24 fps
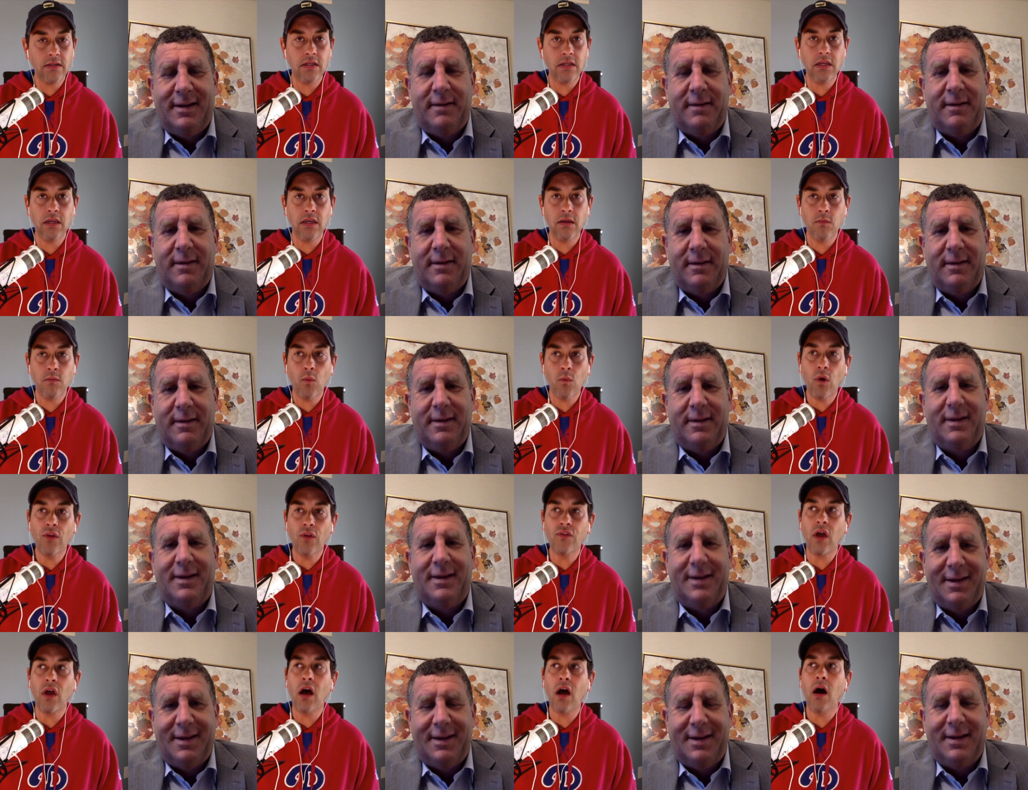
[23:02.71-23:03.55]
Speaker 1: team
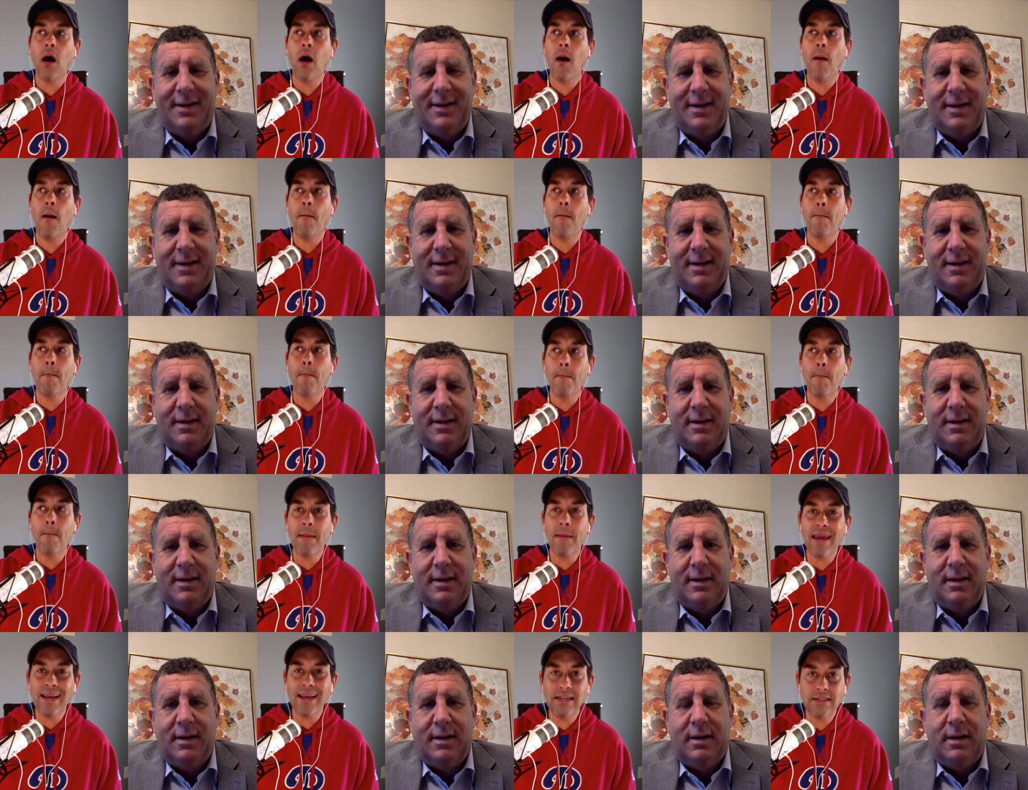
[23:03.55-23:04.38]
was
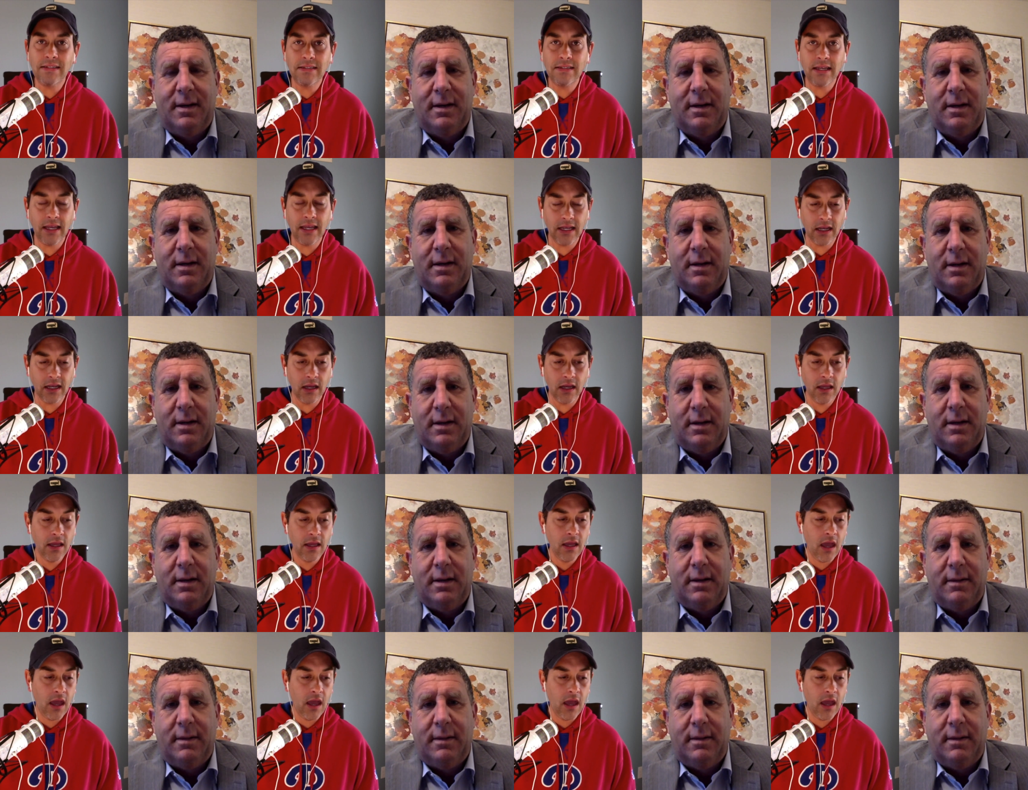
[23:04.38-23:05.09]
amazing.